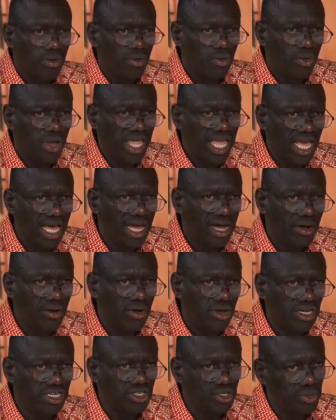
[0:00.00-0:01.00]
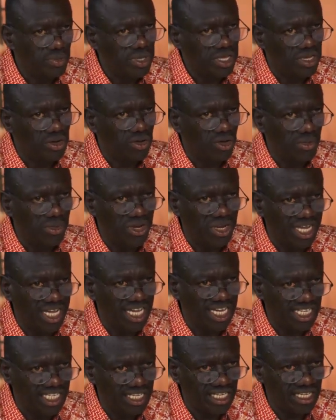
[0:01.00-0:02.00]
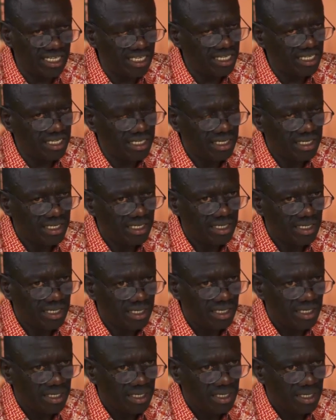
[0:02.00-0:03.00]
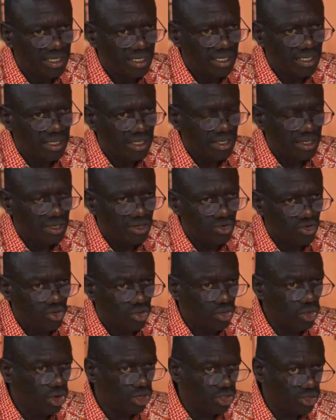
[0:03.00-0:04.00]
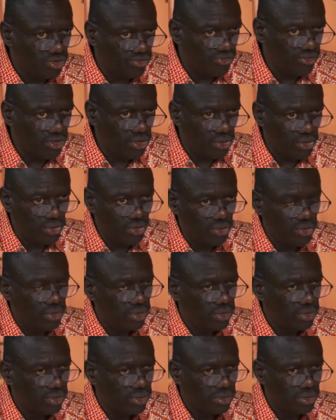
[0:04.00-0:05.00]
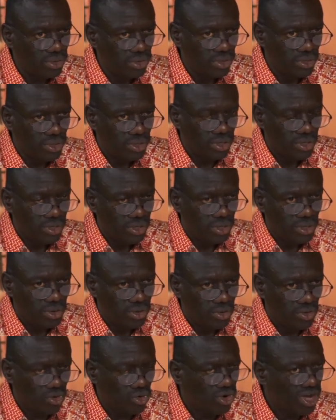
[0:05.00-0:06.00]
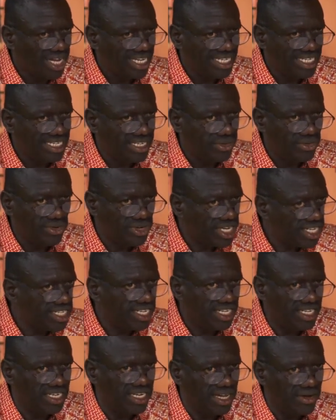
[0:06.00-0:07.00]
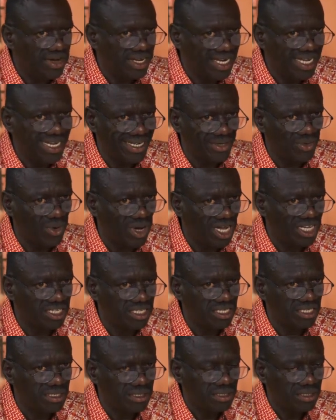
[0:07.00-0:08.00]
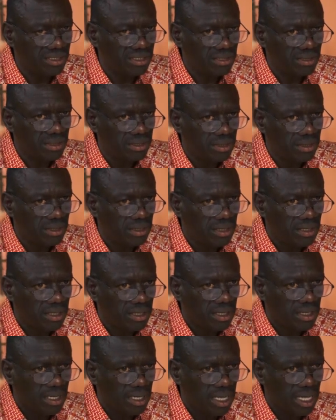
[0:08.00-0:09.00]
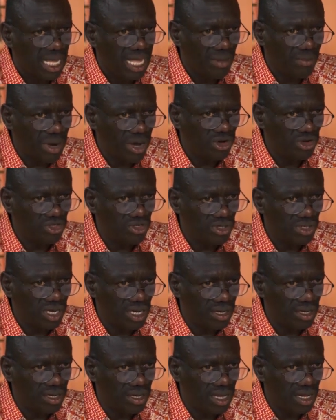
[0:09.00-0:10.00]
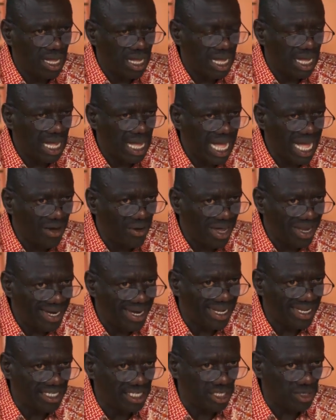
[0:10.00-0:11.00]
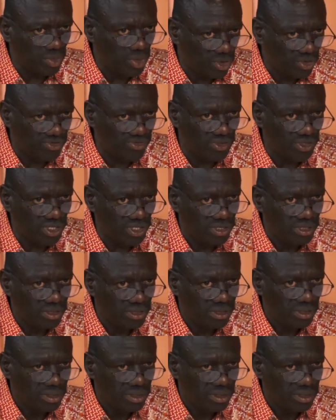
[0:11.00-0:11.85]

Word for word: We are going to be communicating to those of you who are integrated in our networks about our next moves